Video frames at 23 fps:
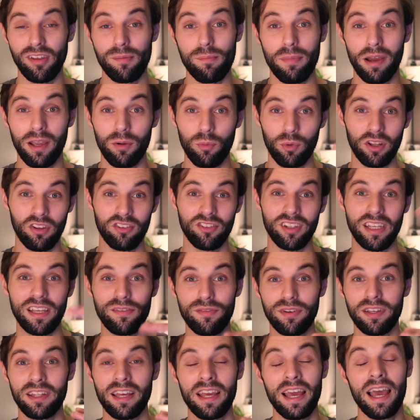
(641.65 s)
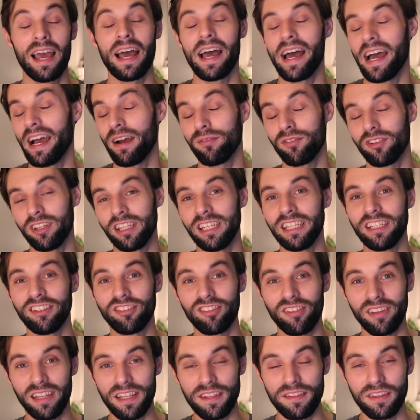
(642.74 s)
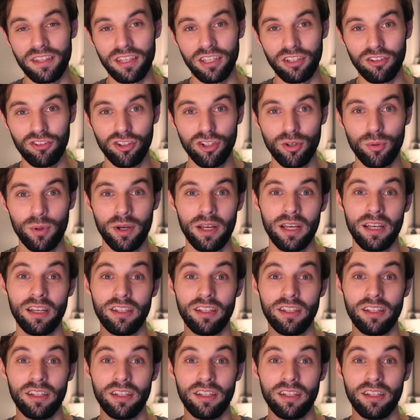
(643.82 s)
you might want to save it after each thing that you do.